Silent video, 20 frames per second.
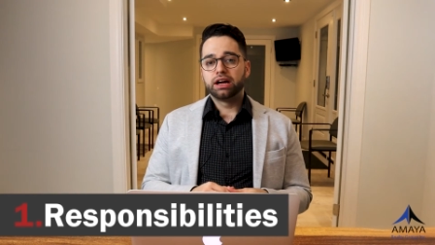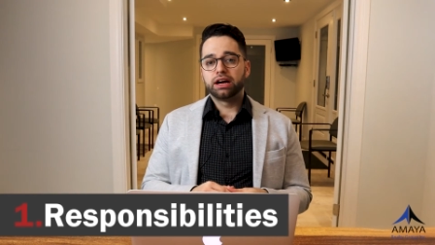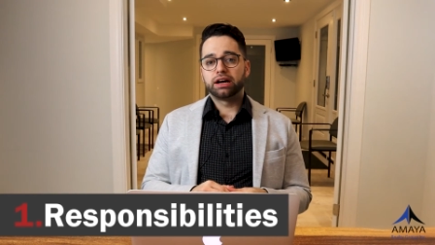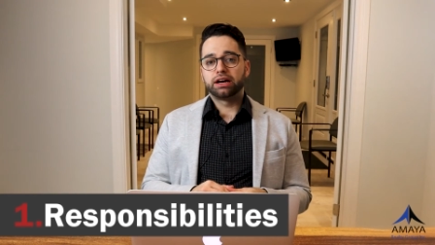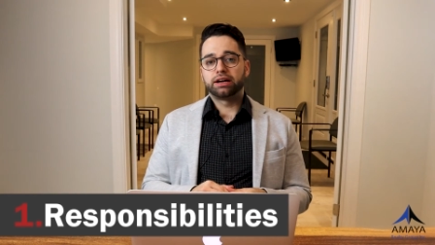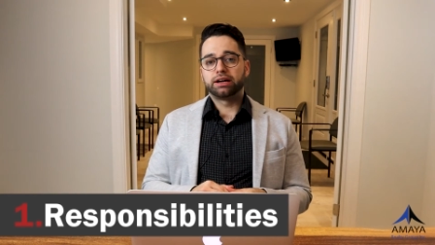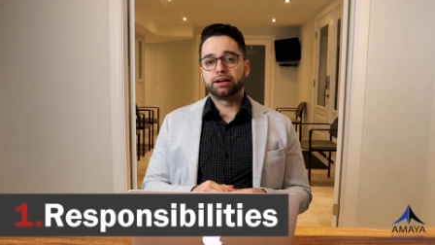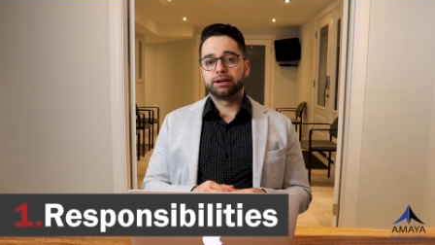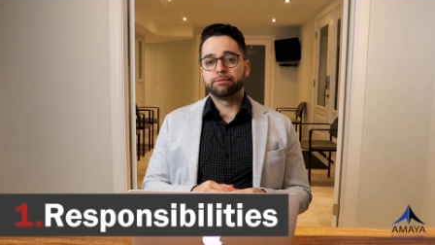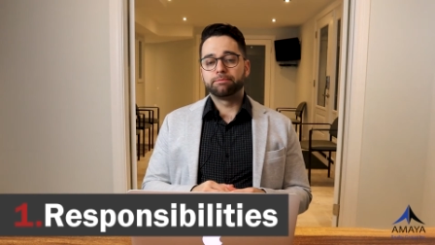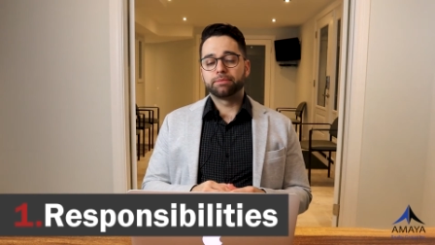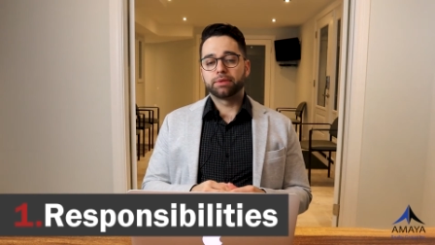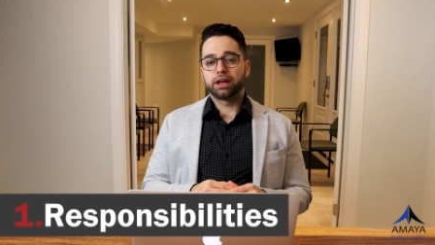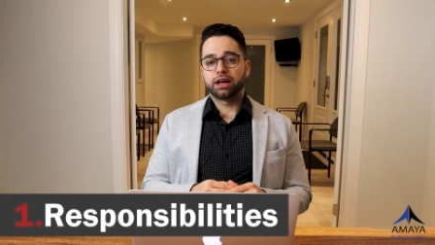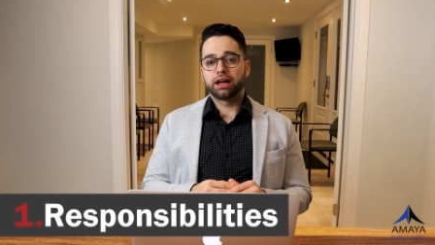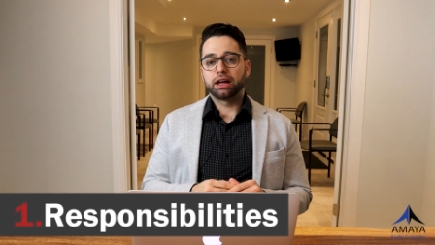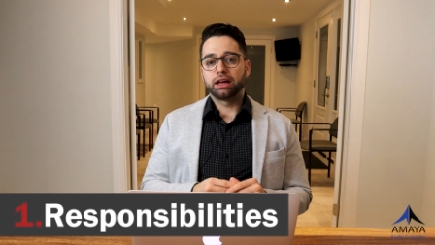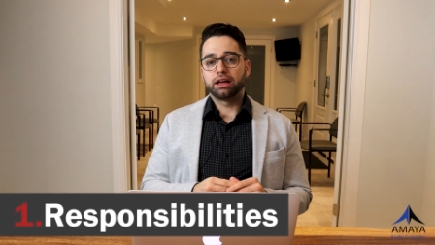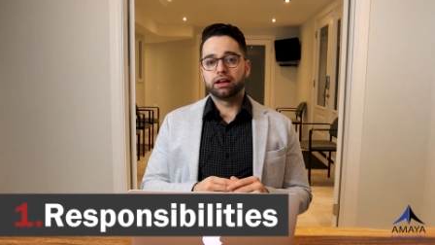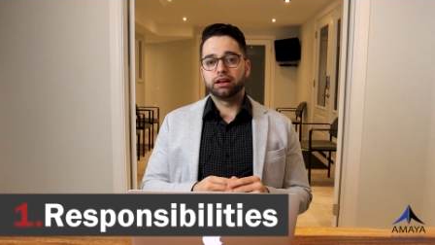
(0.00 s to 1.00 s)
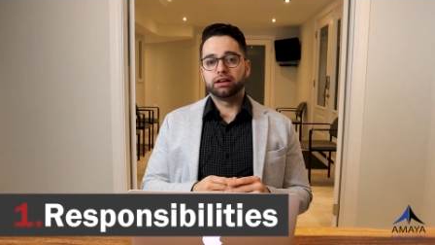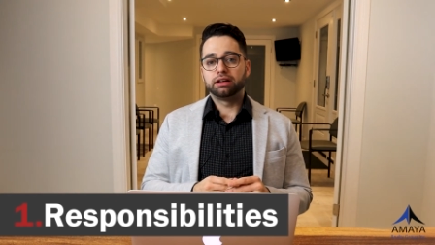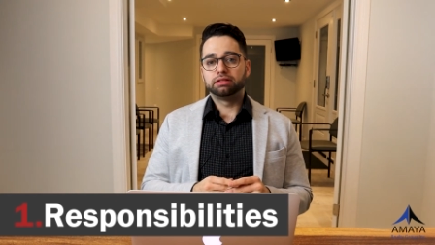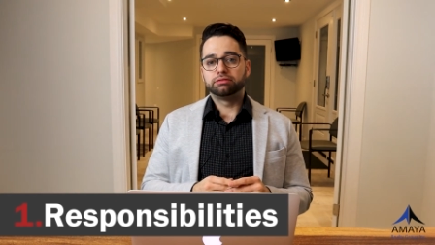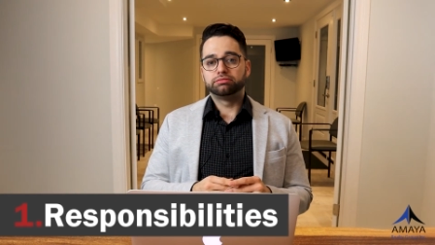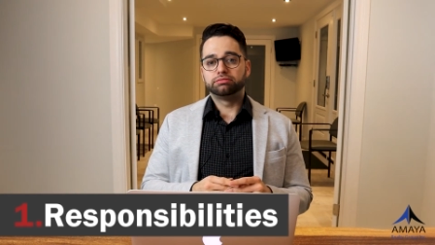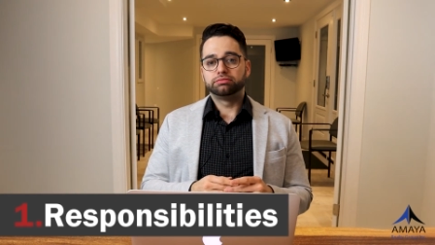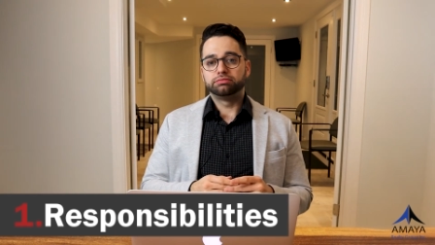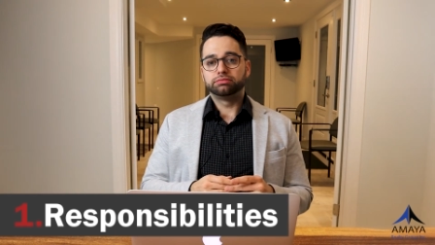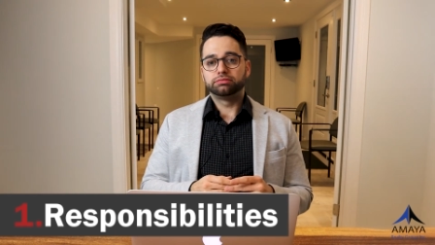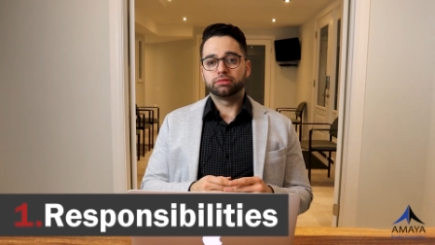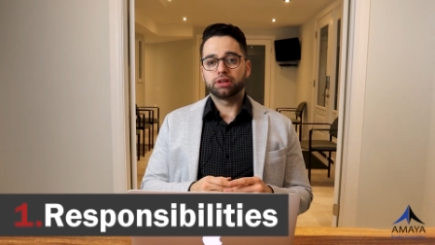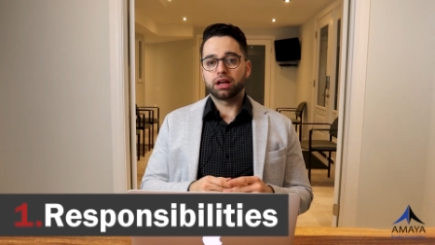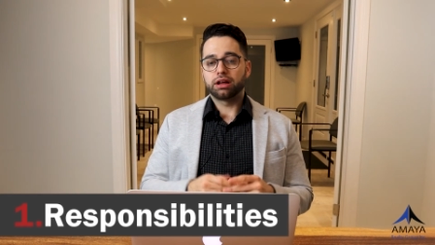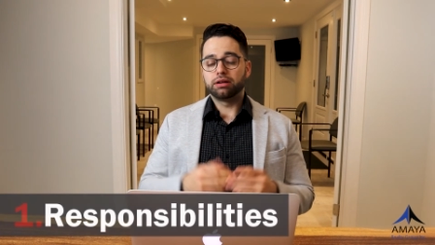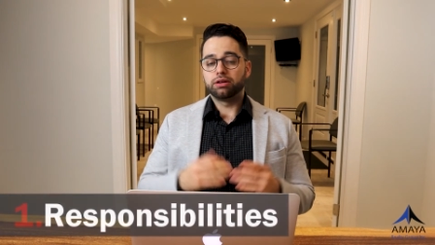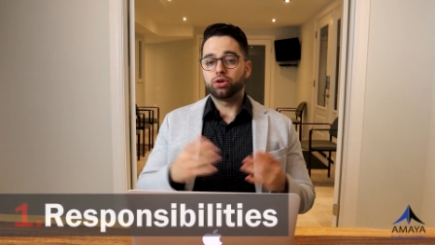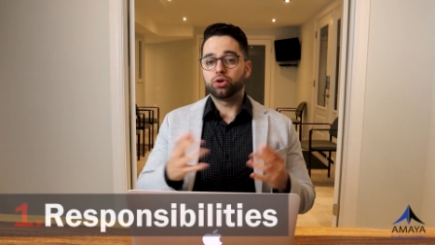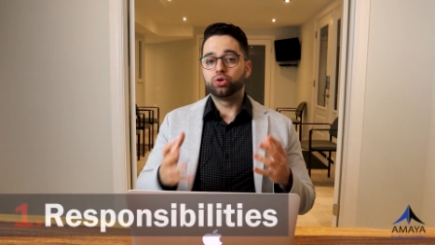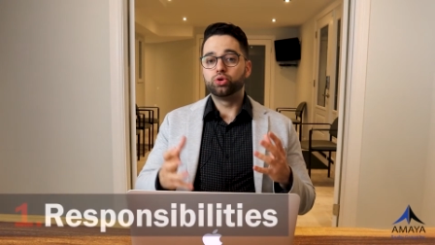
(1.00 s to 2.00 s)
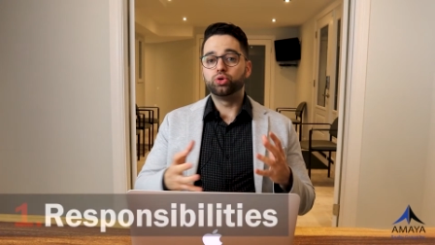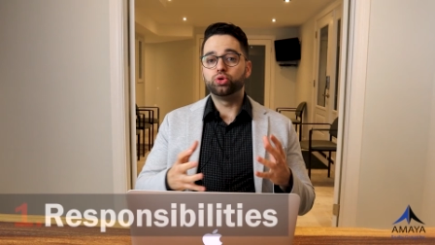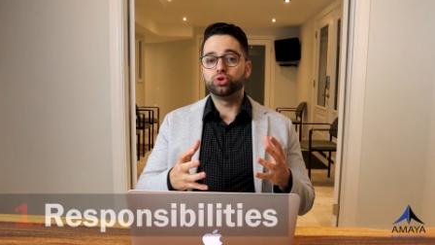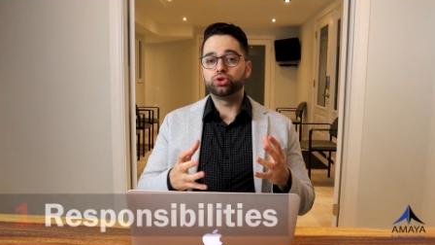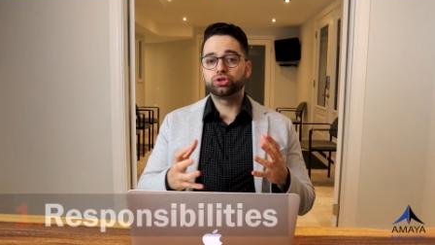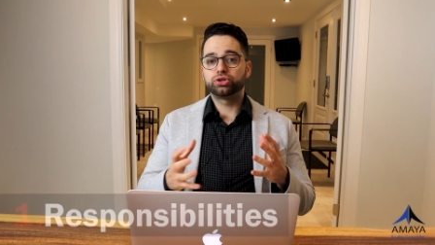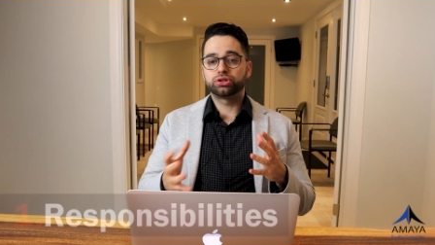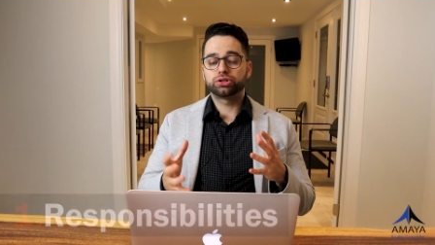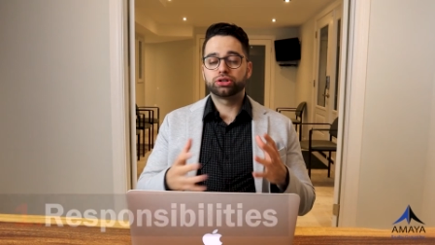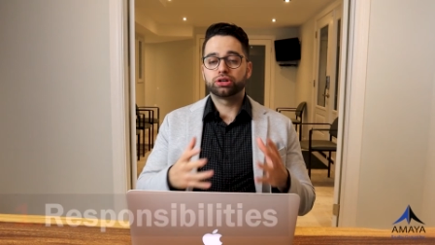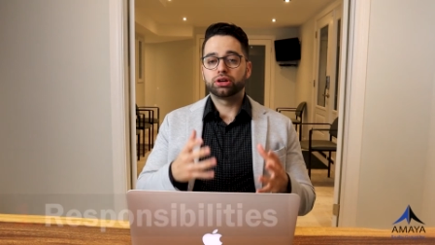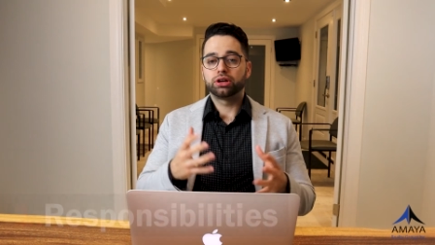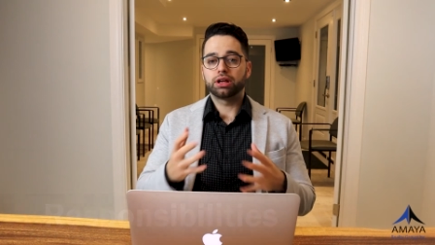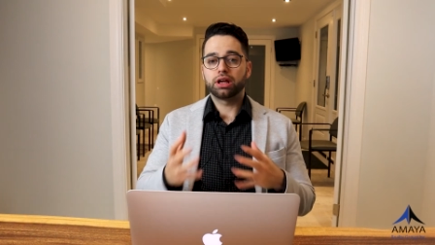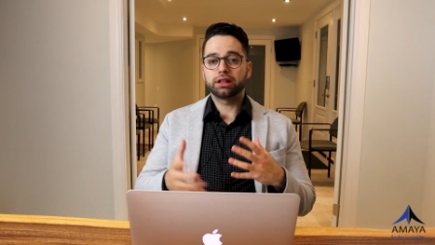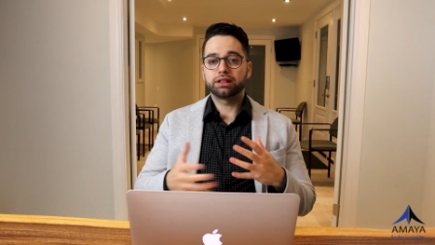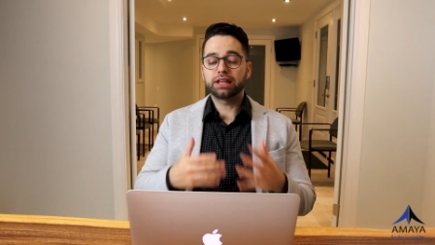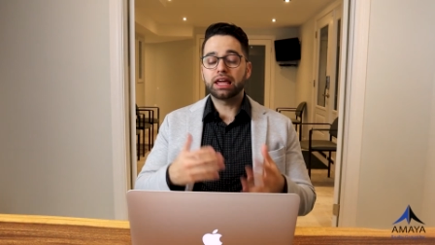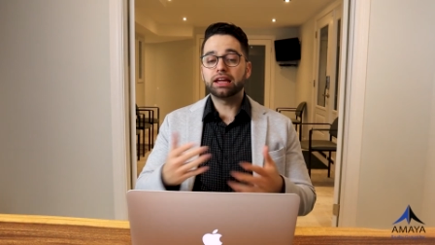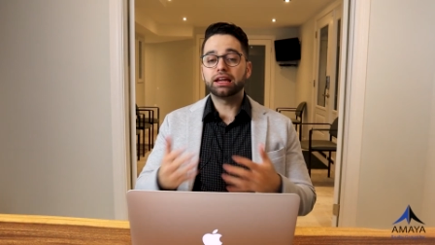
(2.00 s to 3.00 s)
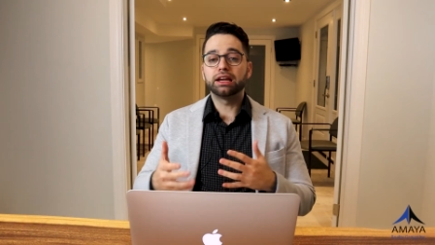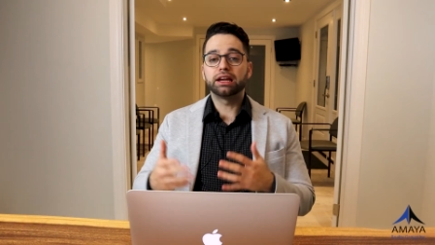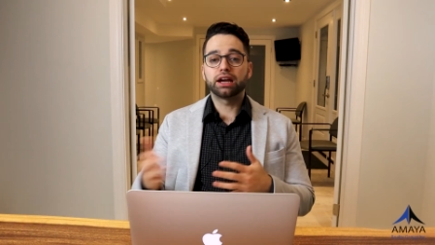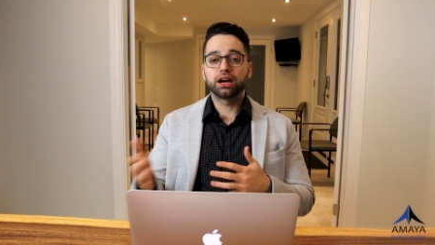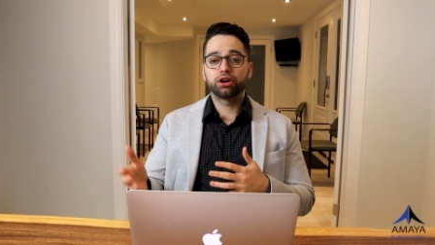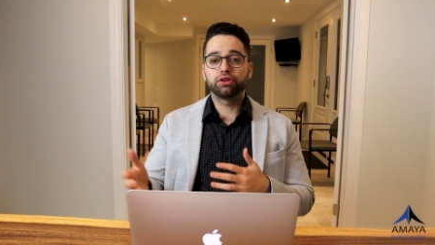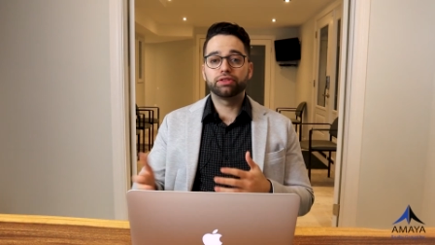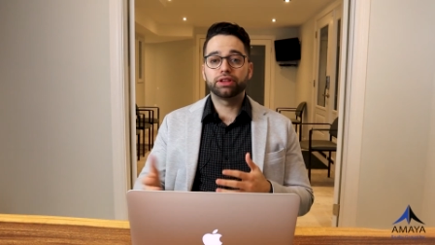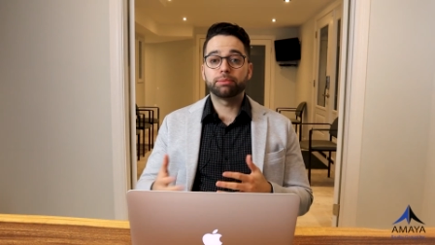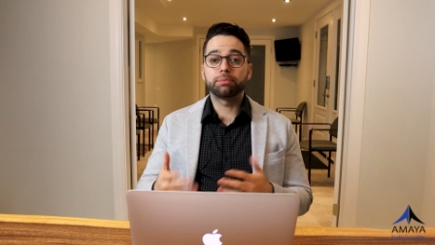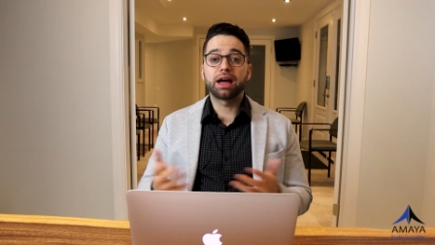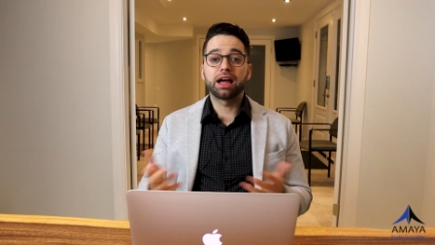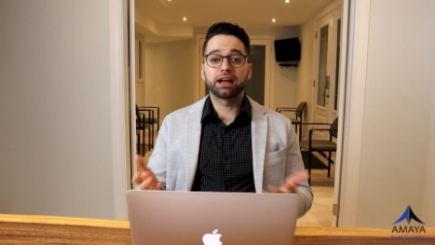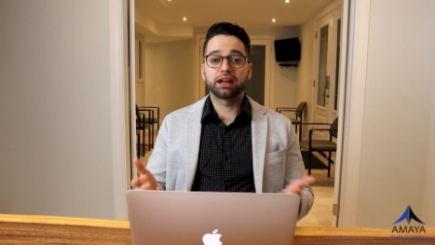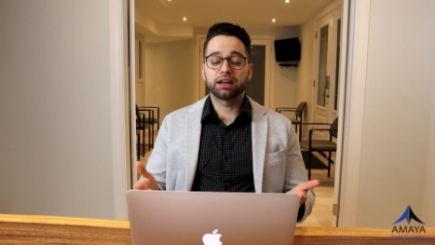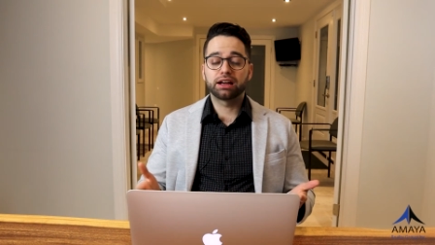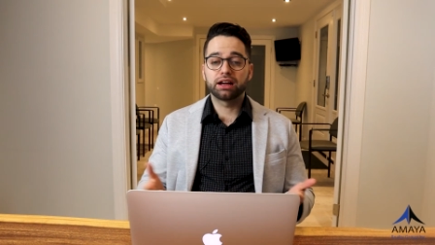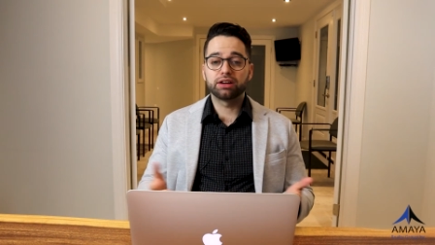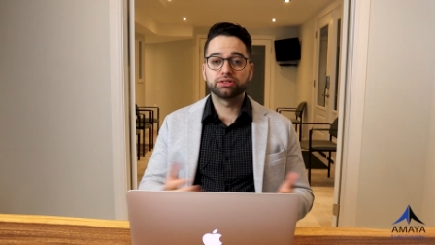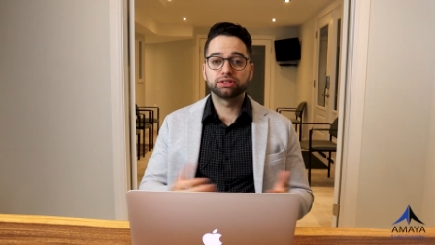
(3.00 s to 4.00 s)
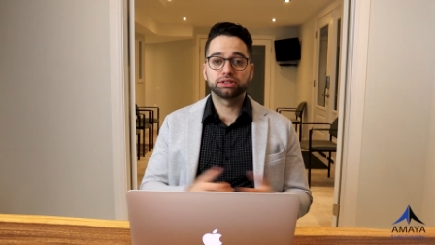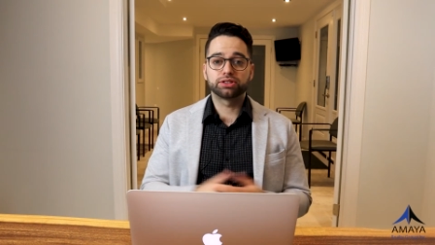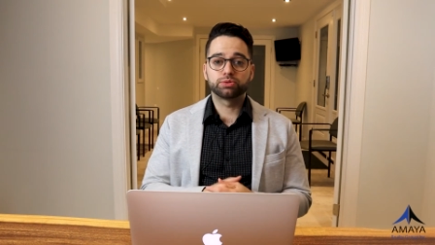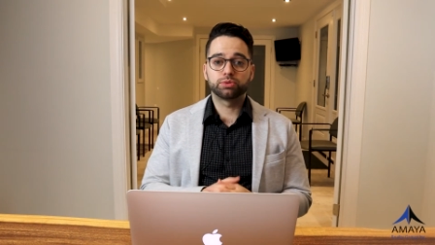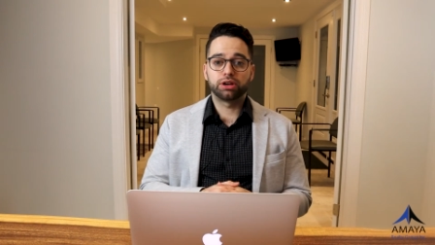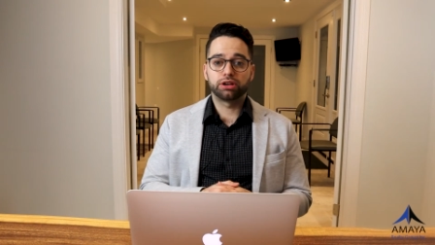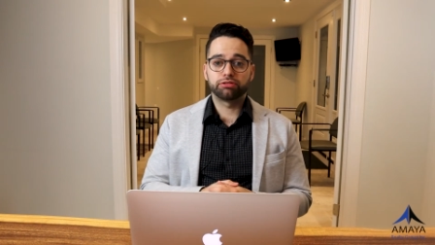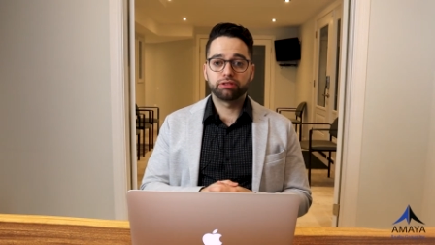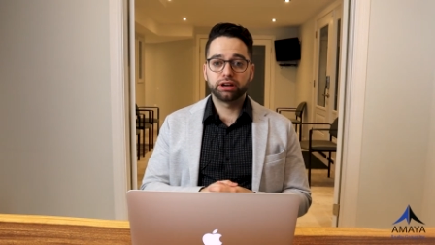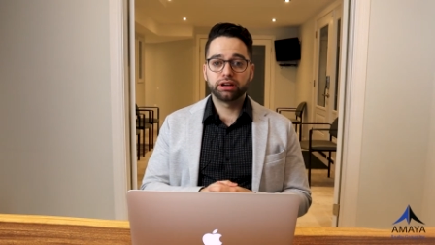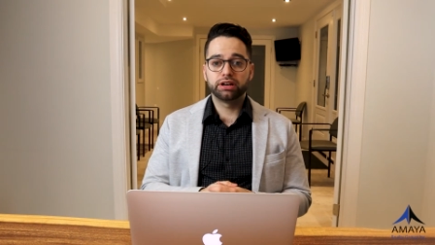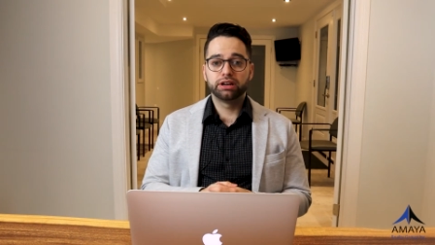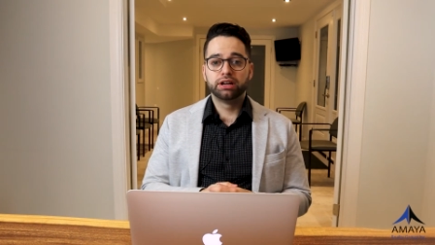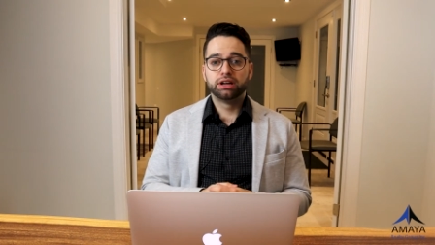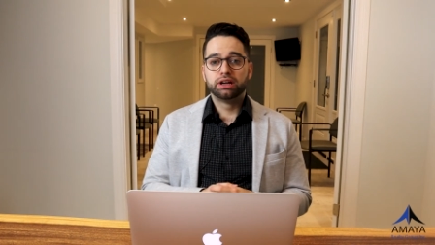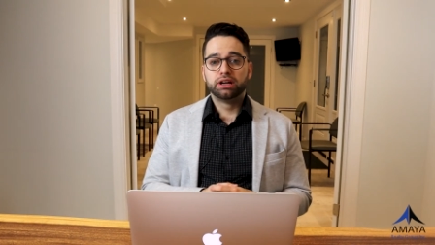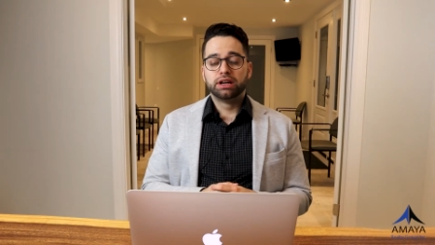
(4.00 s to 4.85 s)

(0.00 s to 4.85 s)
and who's taking care of the bank accounts as well, right?